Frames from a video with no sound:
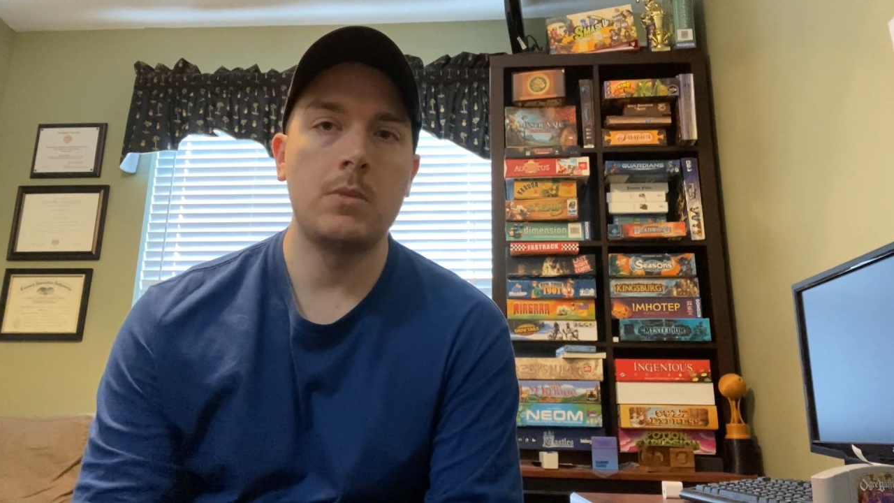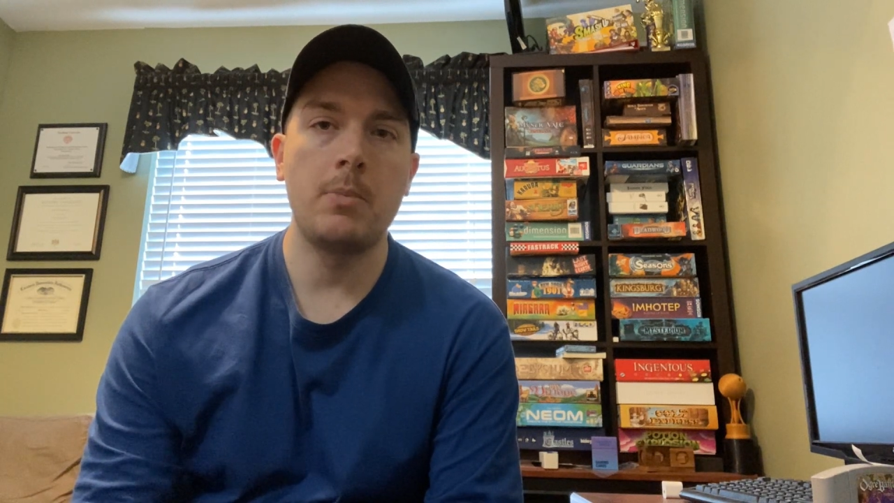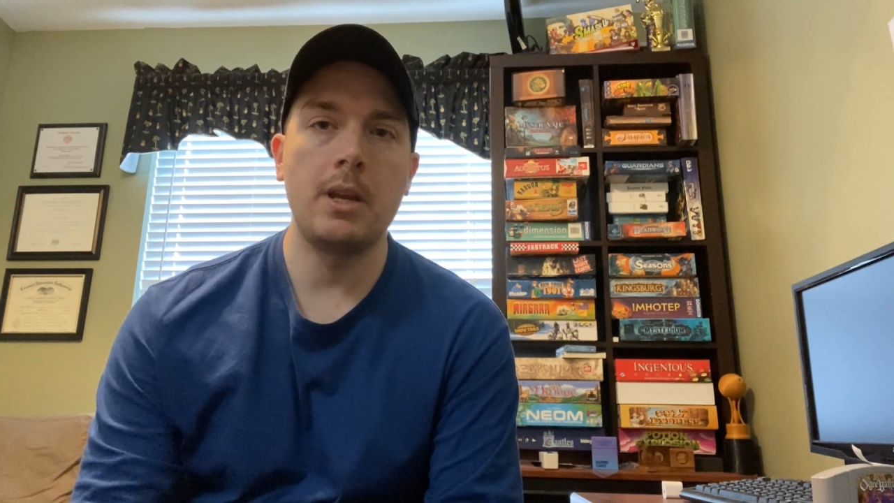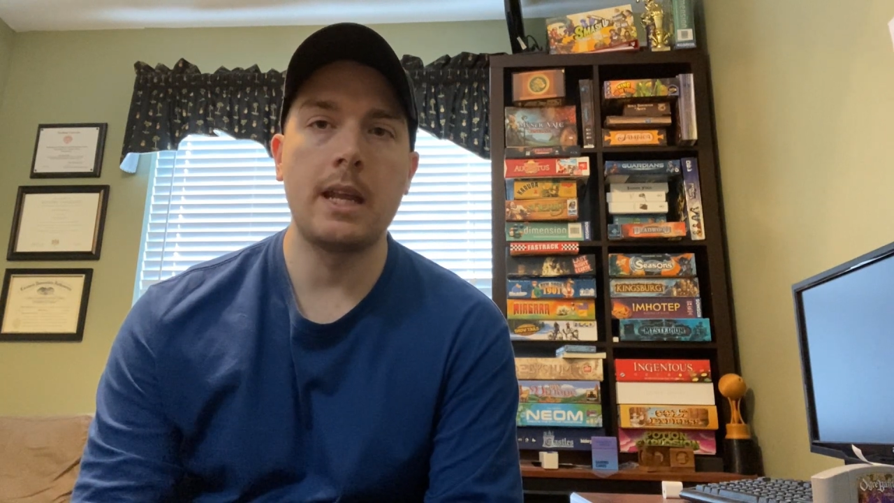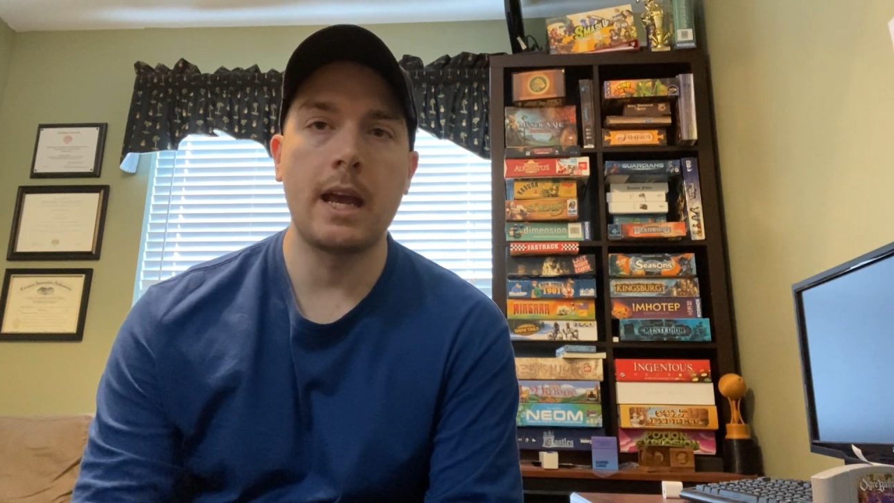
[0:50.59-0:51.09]
to
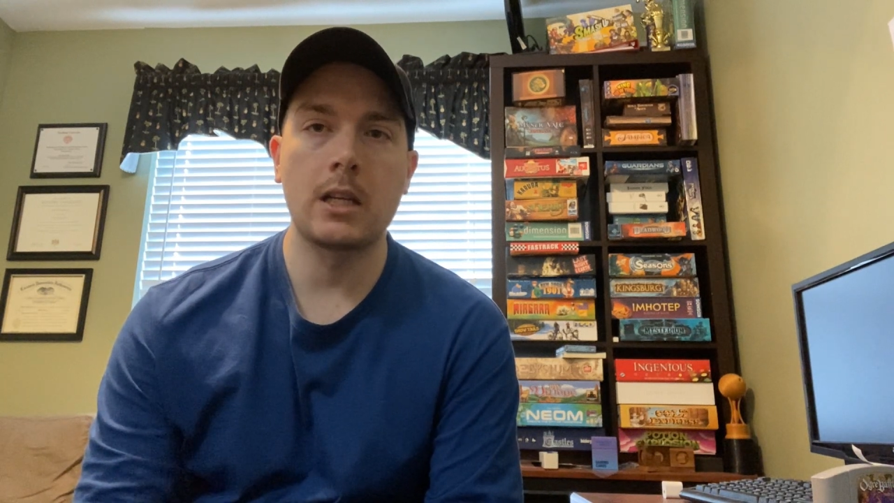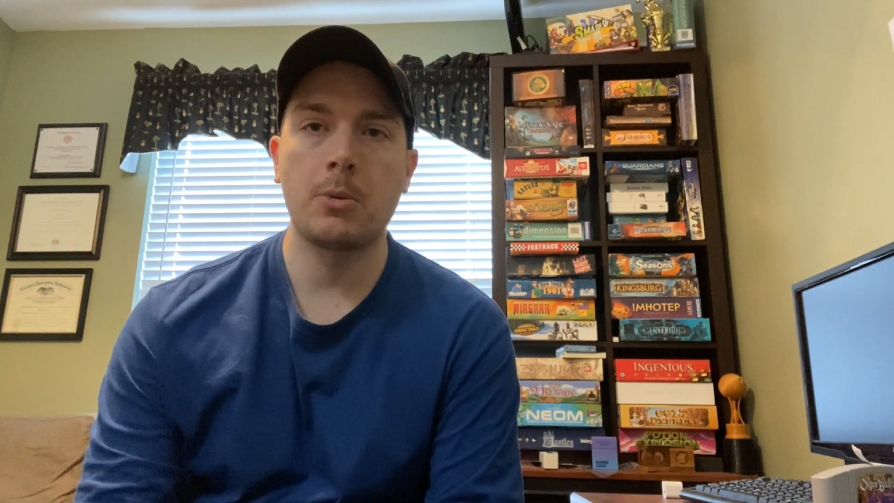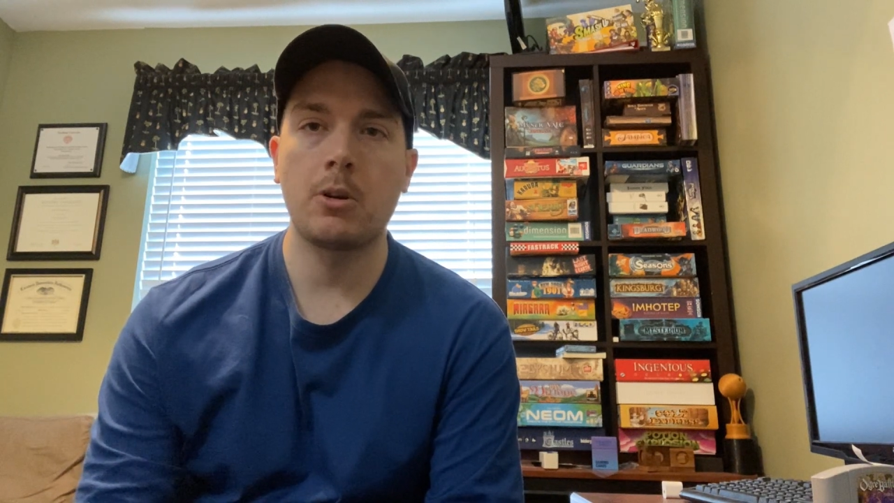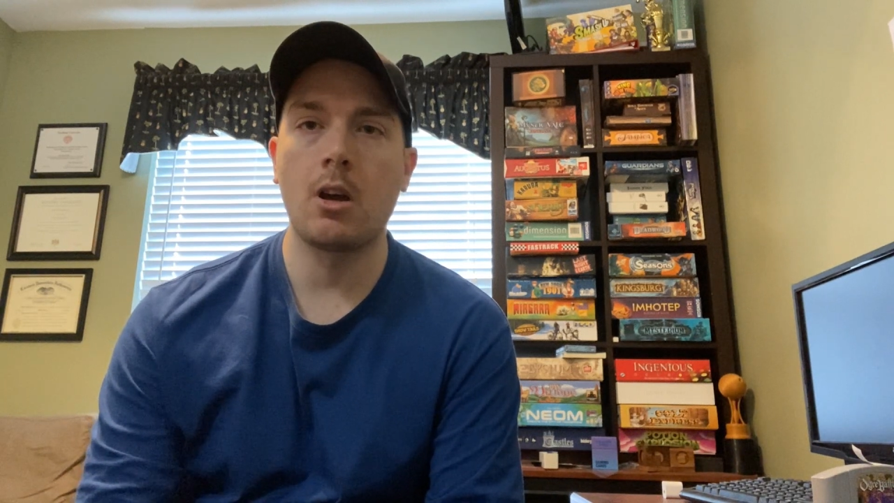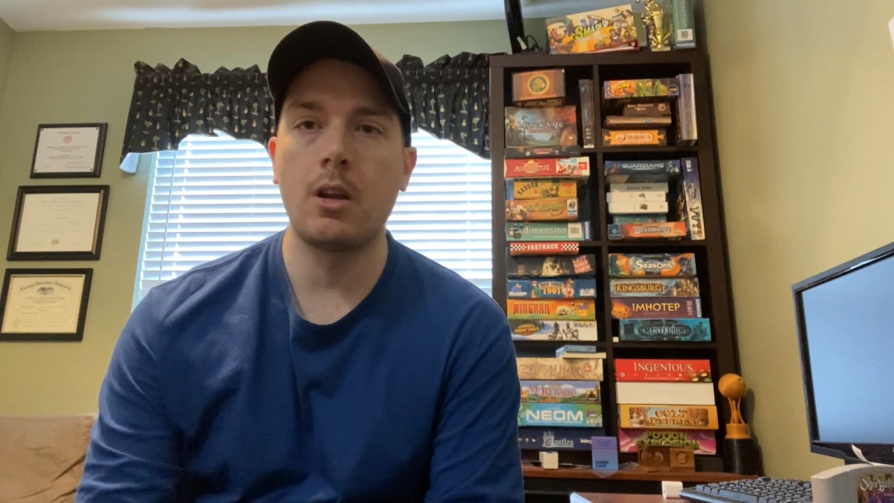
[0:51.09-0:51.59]
be an
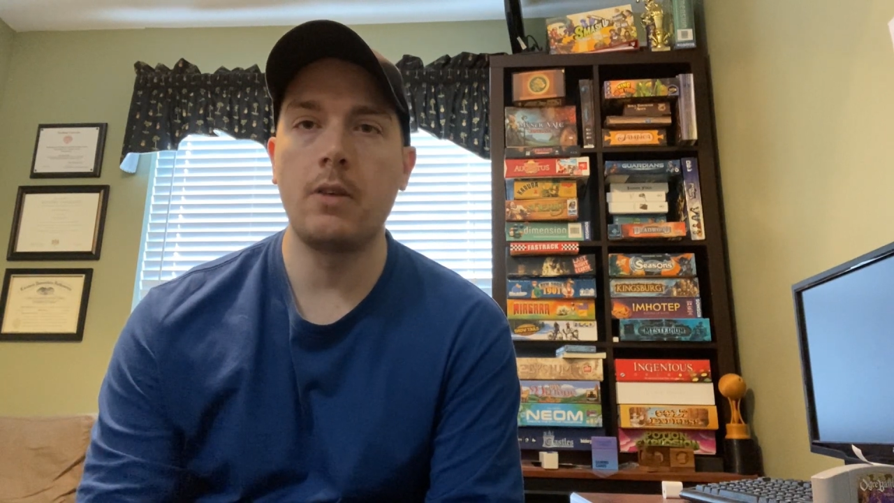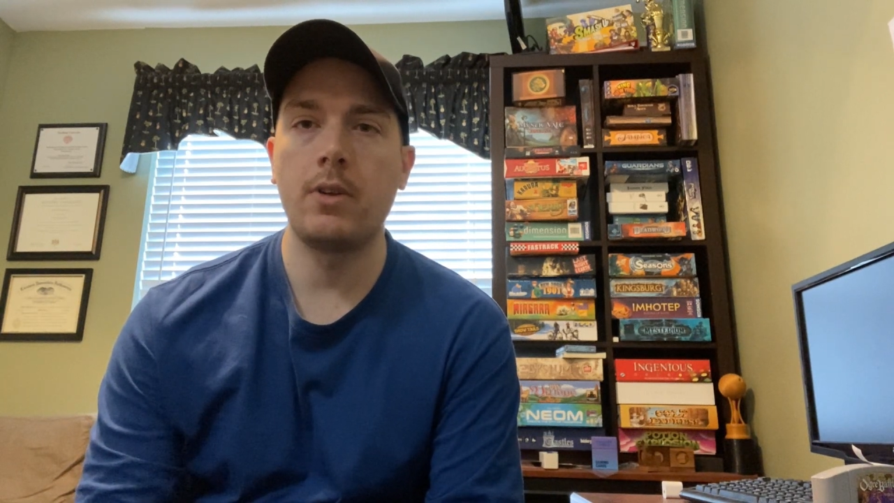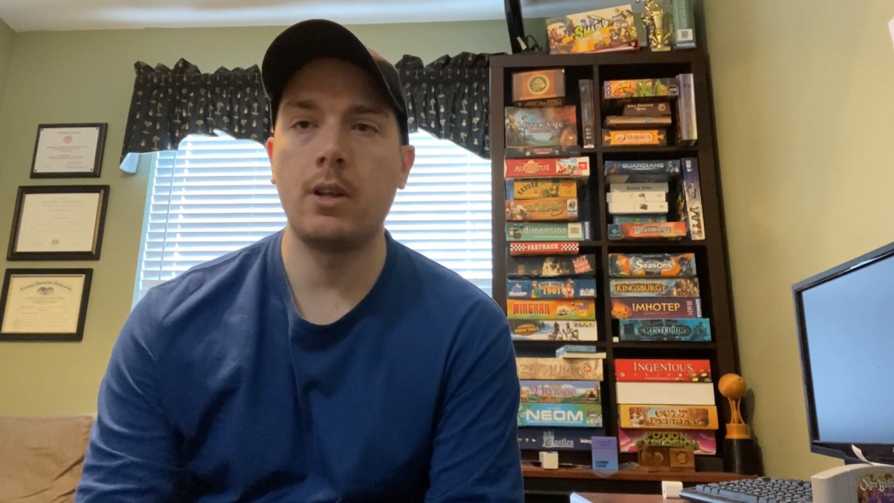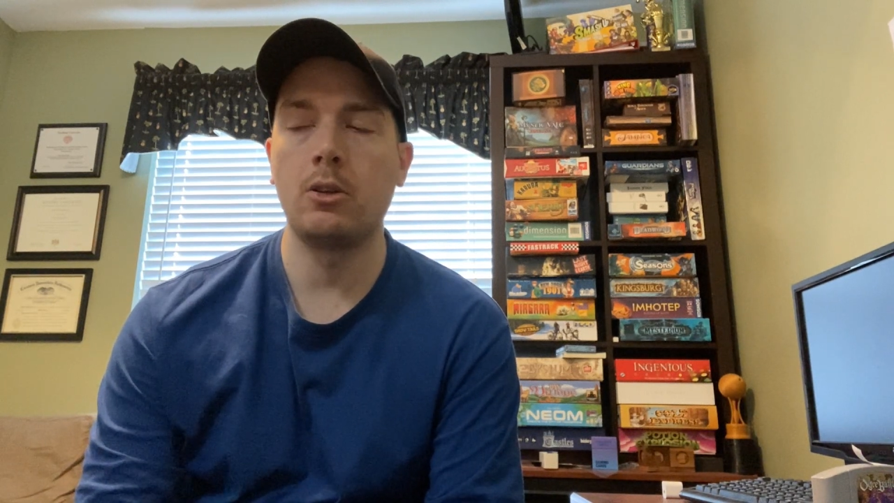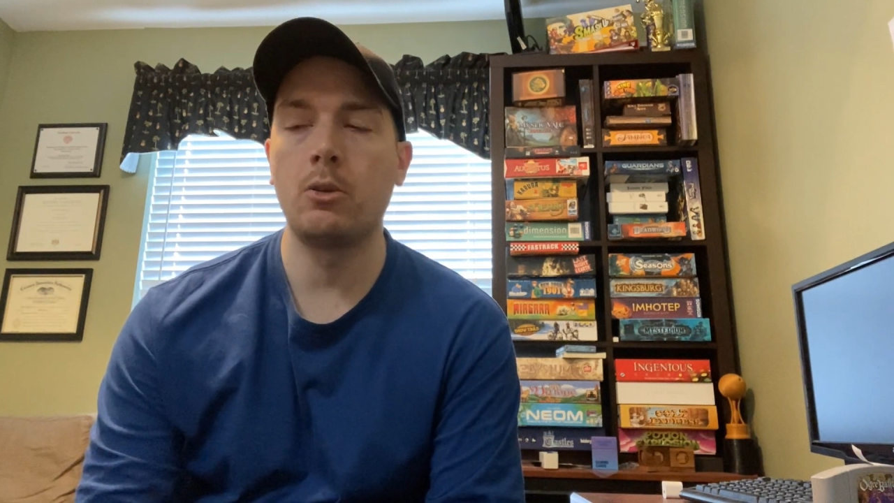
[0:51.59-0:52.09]
expert on
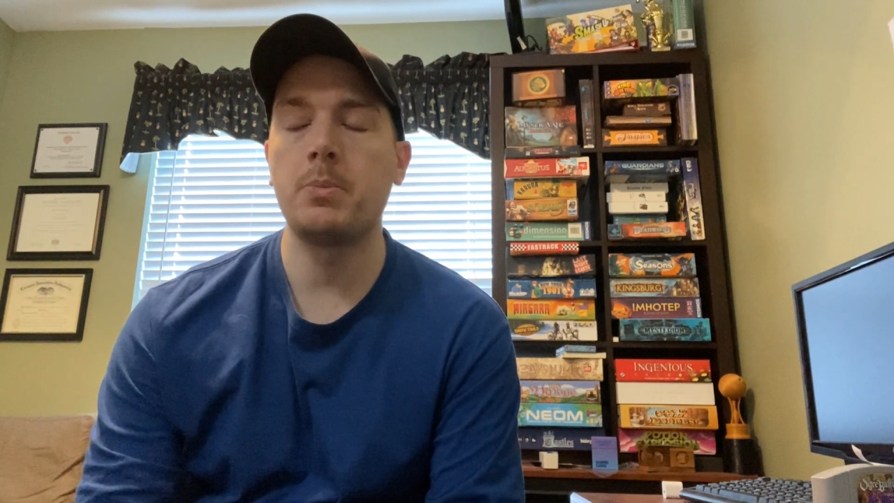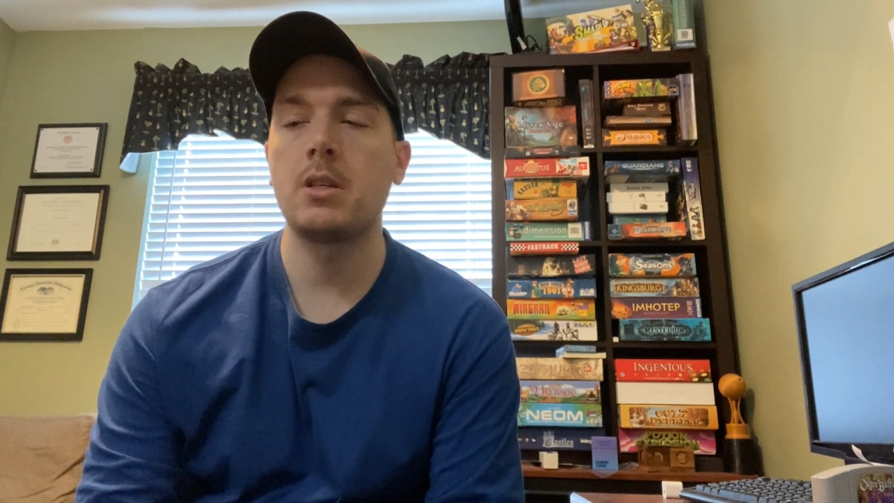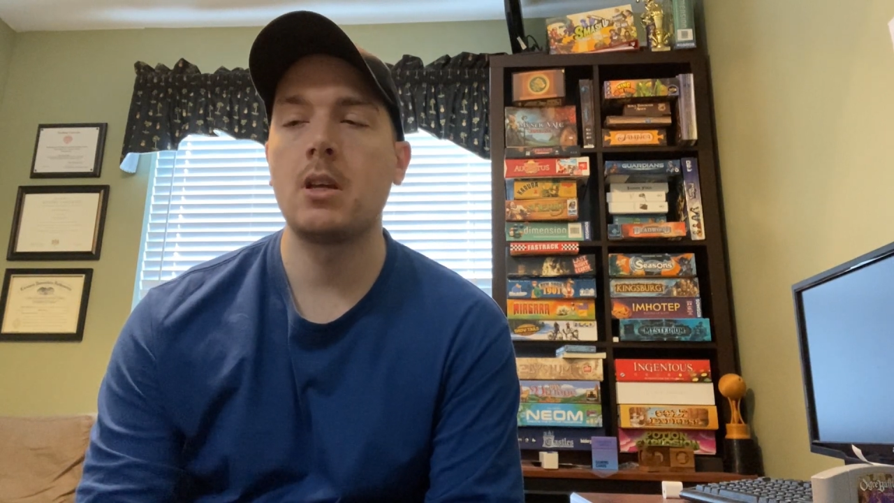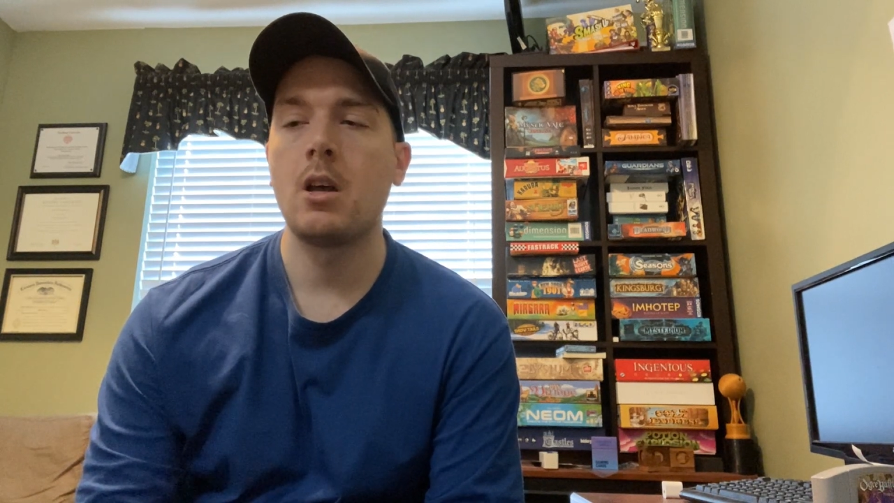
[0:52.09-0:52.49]
infinite loops.